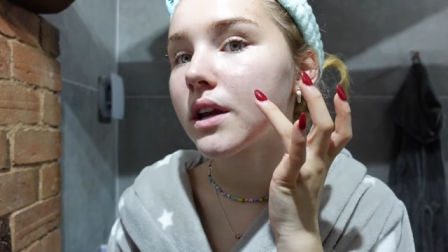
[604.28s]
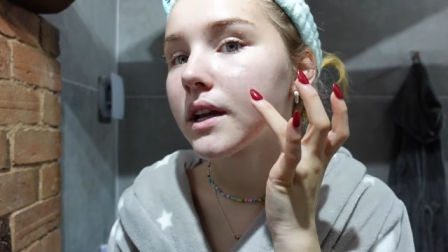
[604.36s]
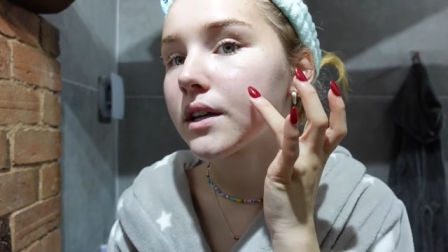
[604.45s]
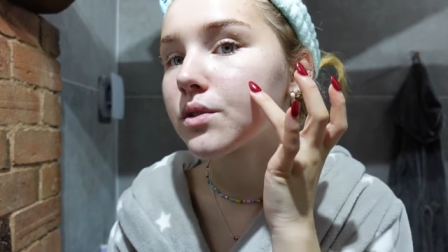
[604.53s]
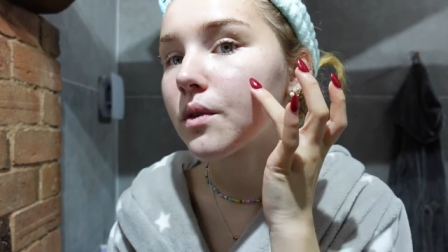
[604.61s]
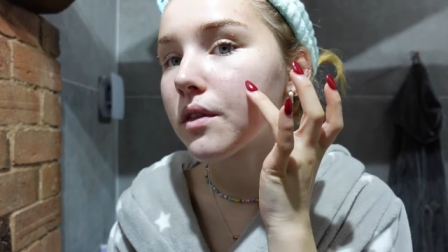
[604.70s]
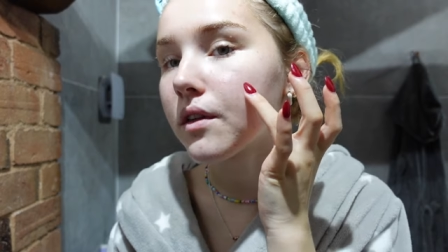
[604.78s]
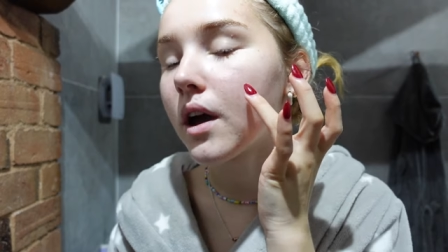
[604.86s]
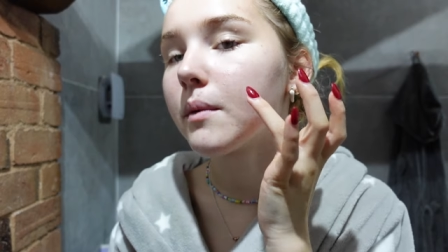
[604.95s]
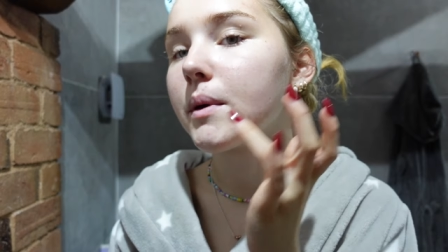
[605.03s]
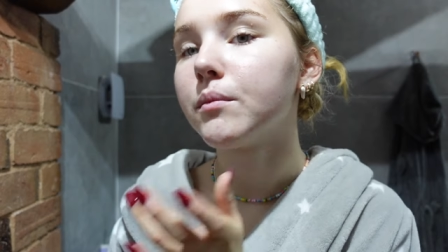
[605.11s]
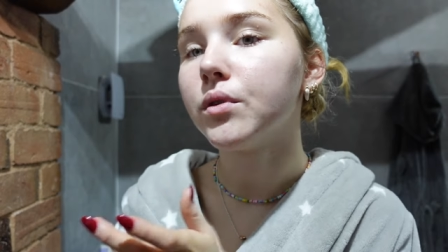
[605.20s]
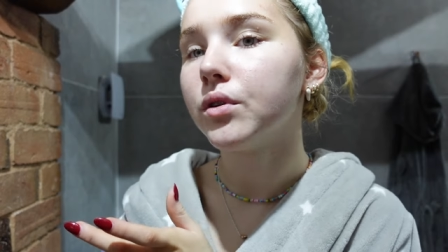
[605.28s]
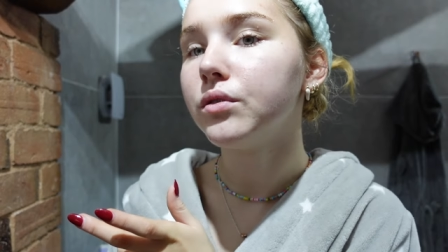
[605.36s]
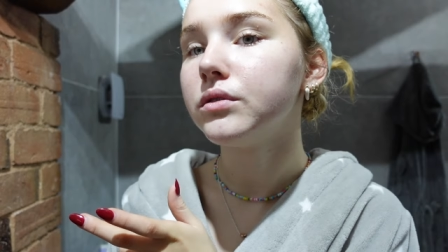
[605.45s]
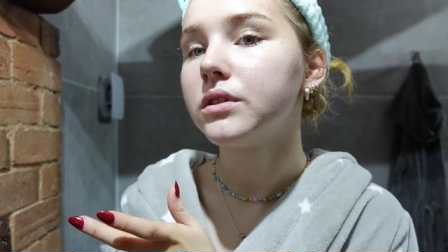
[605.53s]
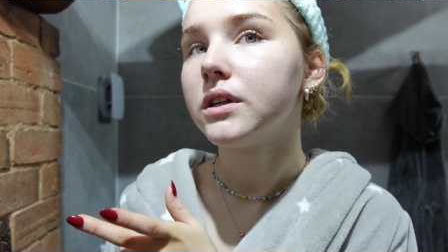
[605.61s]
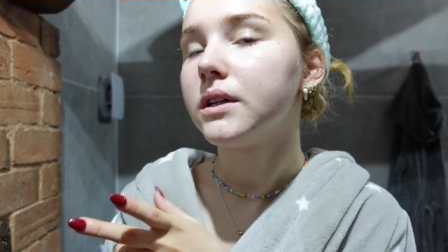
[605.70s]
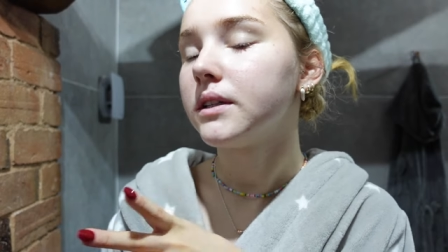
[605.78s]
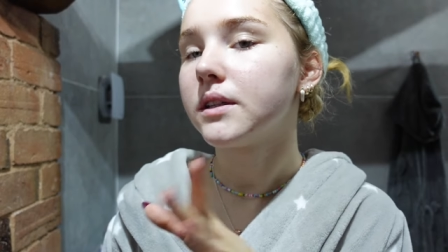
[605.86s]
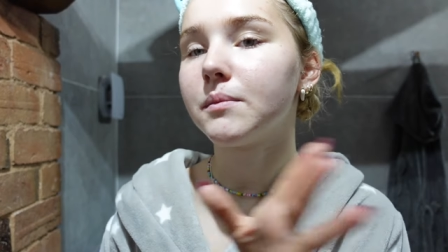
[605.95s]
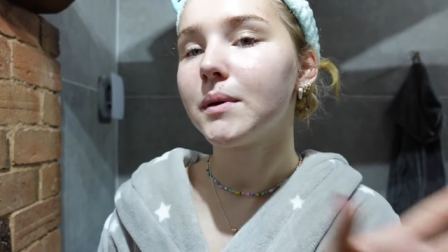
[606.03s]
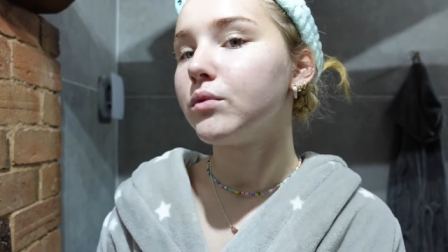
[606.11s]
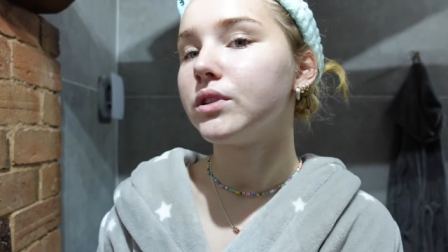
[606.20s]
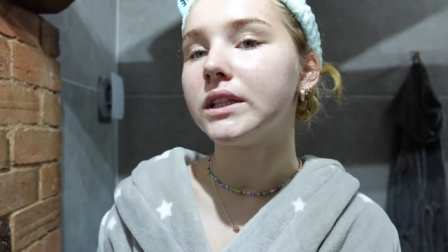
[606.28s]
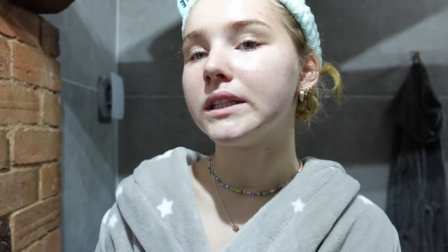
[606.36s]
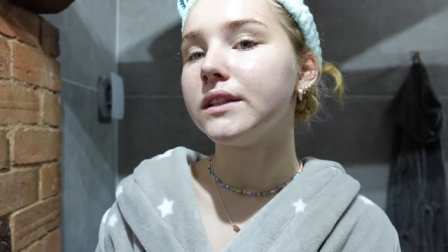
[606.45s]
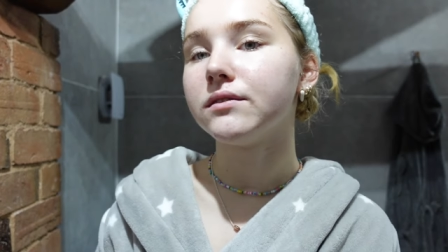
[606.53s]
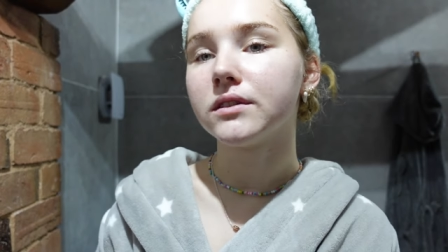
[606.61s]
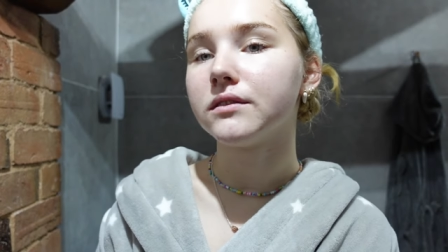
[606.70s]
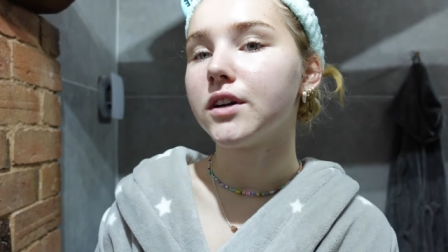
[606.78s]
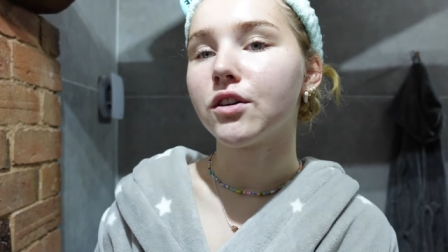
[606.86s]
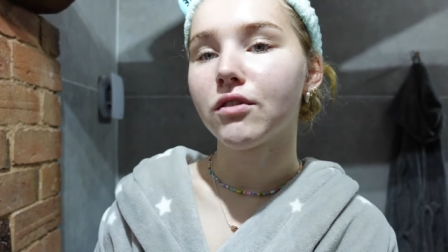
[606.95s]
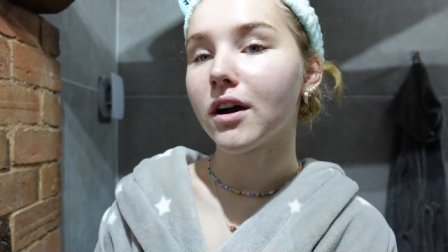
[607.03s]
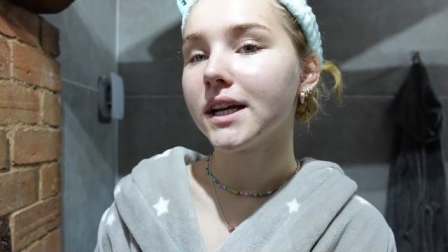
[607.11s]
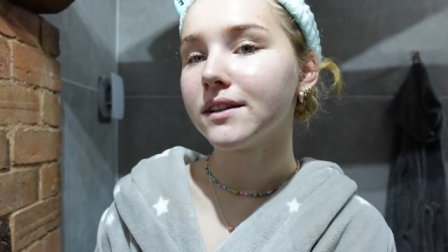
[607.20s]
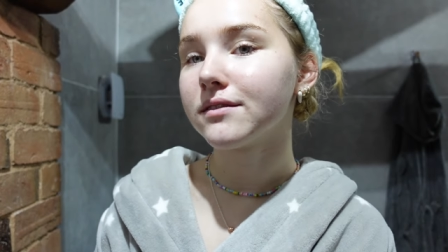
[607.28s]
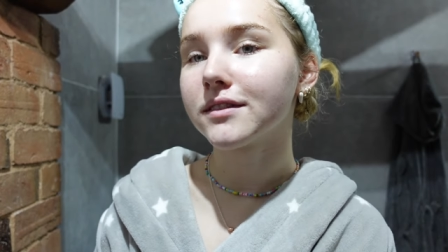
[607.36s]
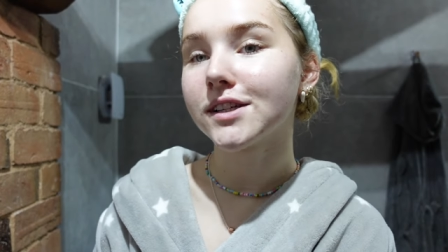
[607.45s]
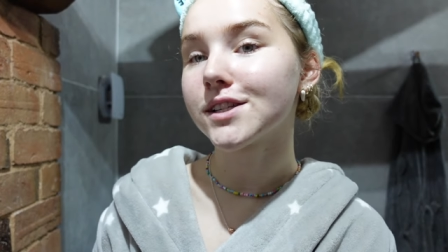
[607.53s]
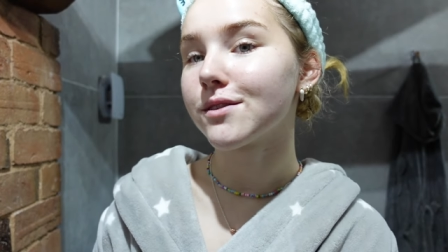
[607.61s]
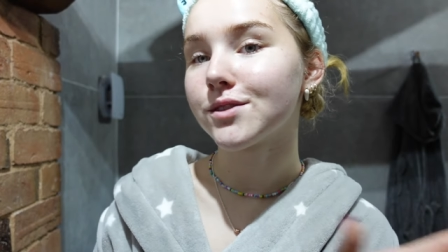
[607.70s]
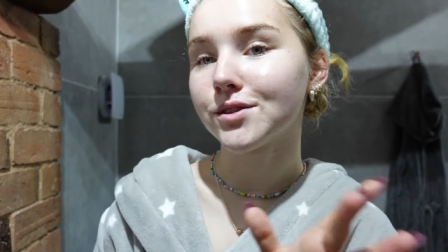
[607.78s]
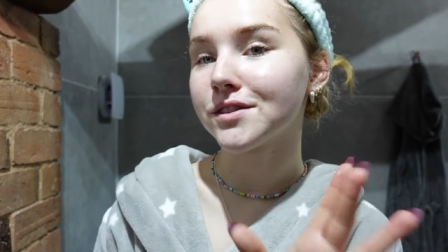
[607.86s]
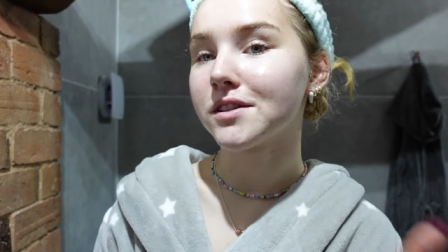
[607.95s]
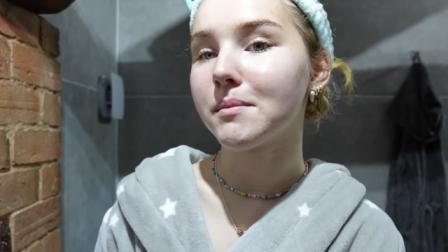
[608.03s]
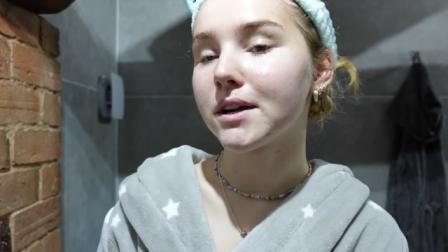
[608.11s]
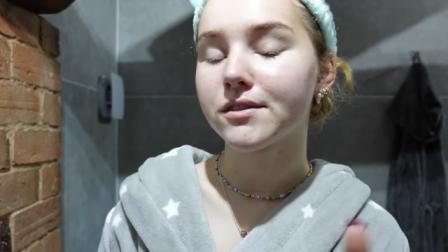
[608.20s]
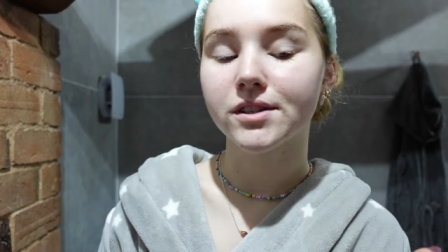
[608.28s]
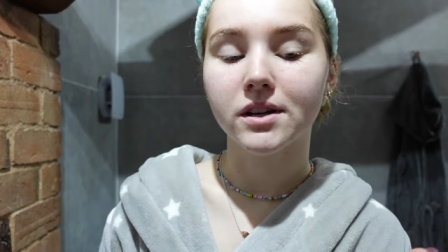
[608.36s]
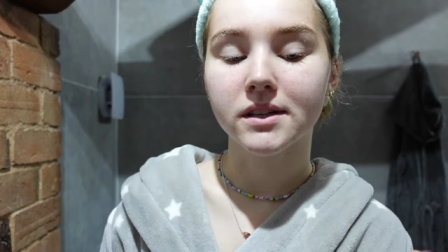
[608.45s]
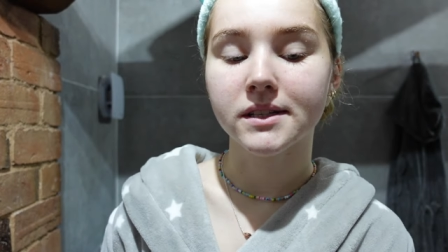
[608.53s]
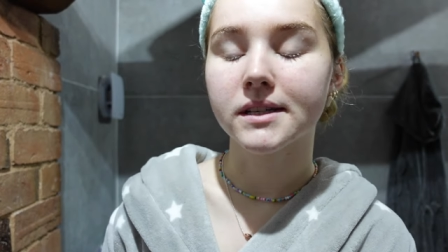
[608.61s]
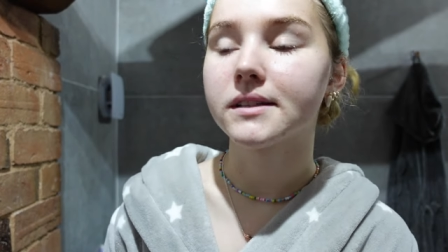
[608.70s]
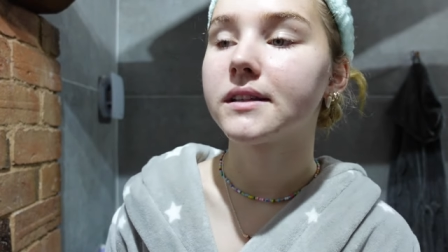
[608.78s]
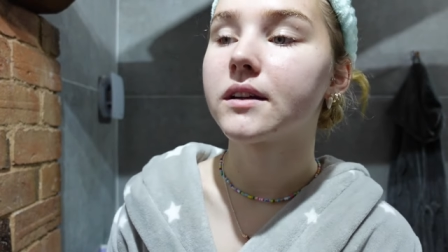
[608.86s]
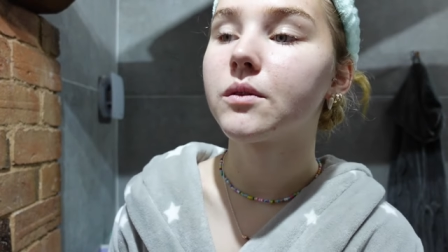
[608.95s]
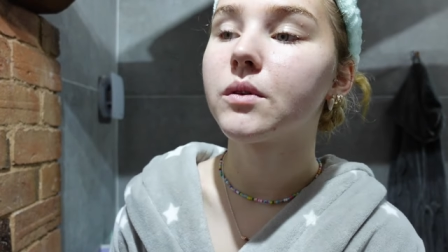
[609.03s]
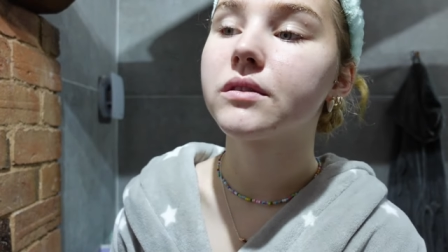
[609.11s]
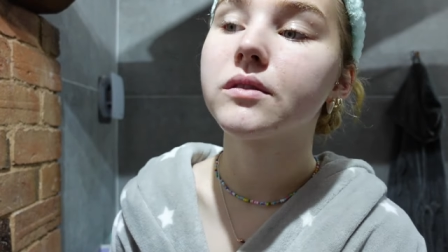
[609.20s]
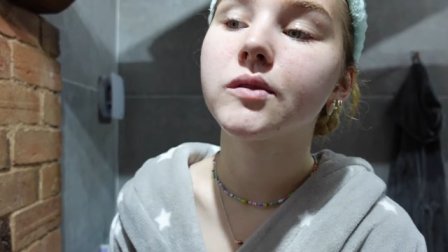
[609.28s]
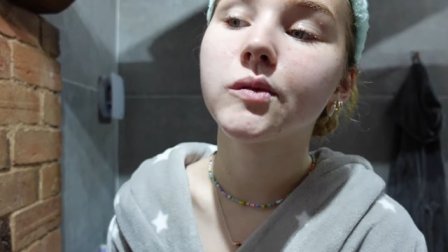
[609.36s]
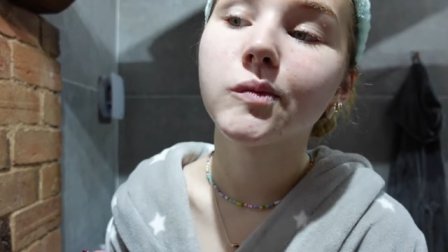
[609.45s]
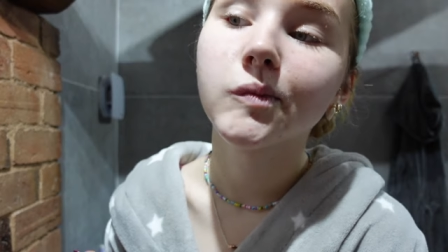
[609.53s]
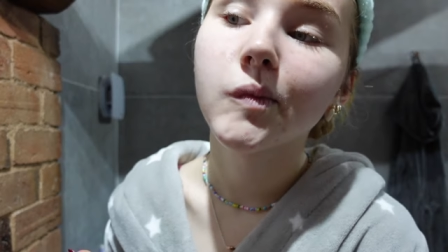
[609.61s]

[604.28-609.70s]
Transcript: turning into a third pimple. The pimple didn't even arrive because I was using the micro darts and sticker ones.